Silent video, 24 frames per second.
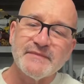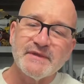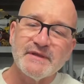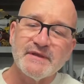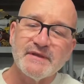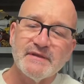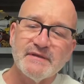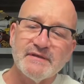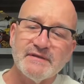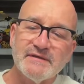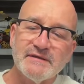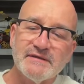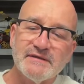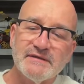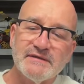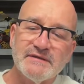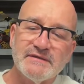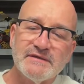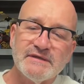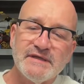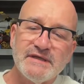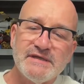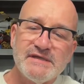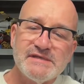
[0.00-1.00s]
And
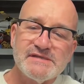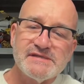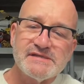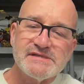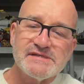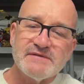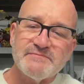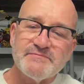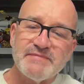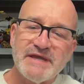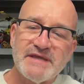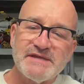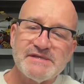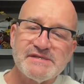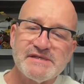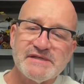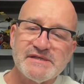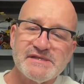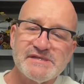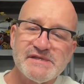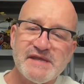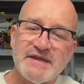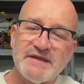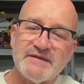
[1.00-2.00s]
he's just a
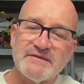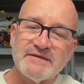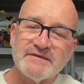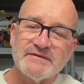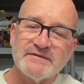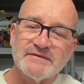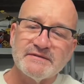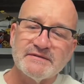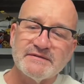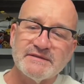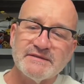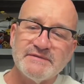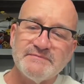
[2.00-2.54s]
basic sailor.